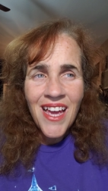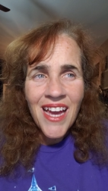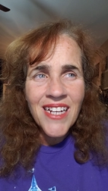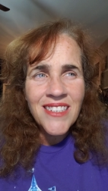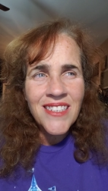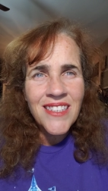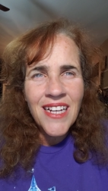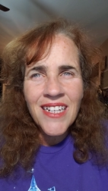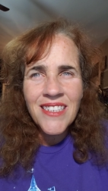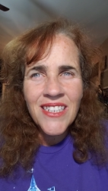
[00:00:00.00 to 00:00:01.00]
And just the
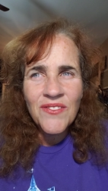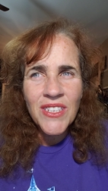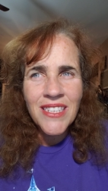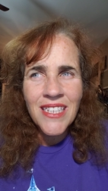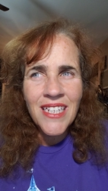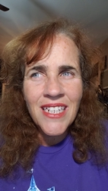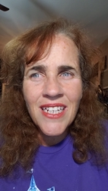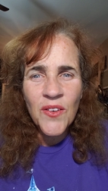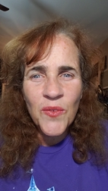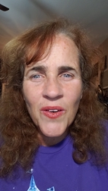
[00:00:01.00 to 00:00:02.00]
idea of just
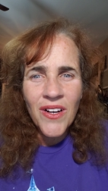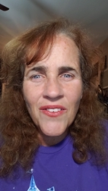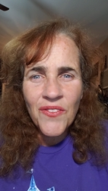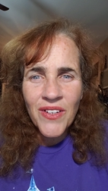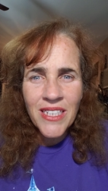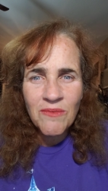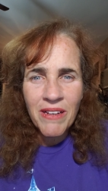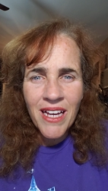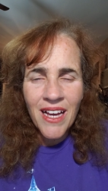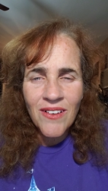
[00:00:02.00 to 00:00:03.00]
eating it raw freaked
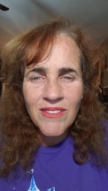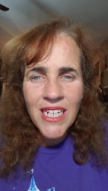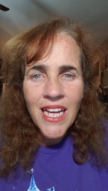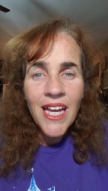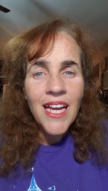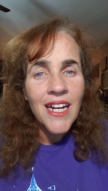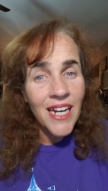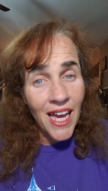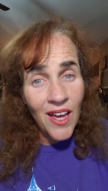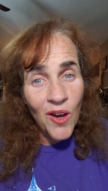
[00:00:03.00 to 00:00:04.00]
me out.
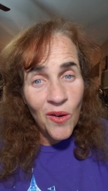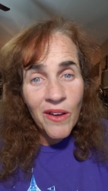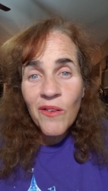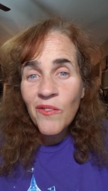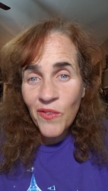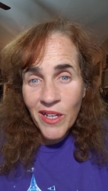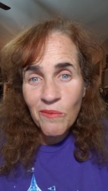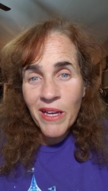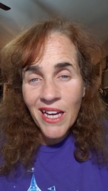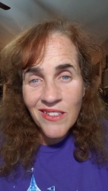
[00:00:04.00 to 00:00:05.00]
Now it would freak
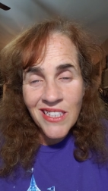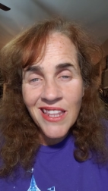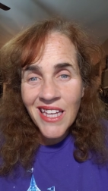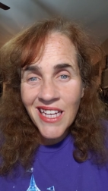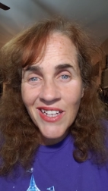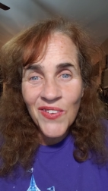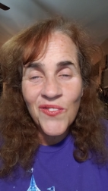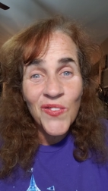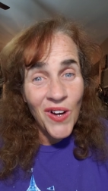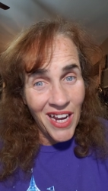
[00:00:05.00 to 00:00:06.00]
me out to think of
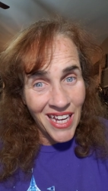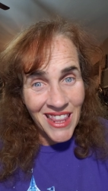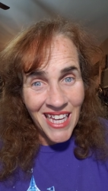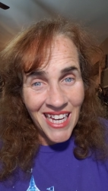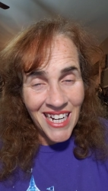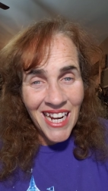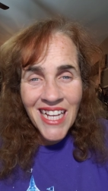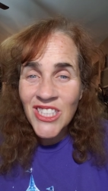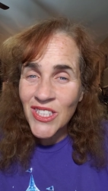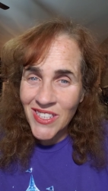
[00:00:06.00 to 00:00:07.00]
frying that,
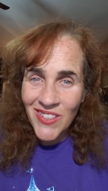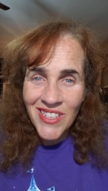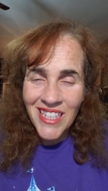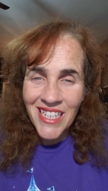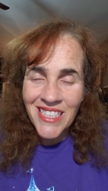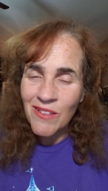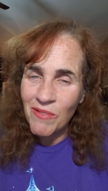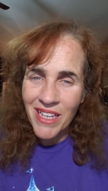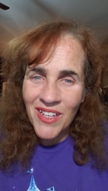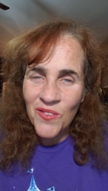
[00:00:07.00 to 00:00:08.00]
and certainly
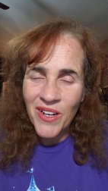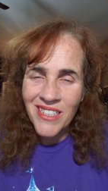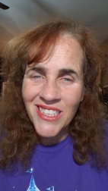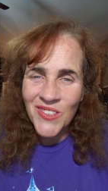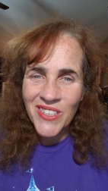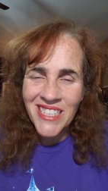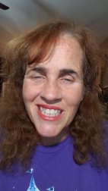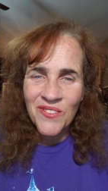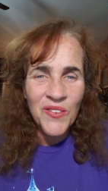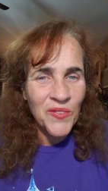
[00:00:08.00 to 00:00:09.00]
dipping it in ranch
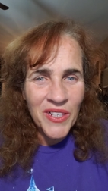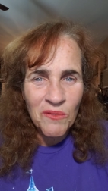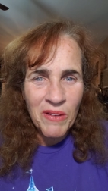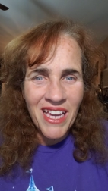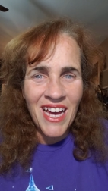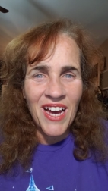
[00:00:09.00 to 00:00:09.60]
dressing would freak me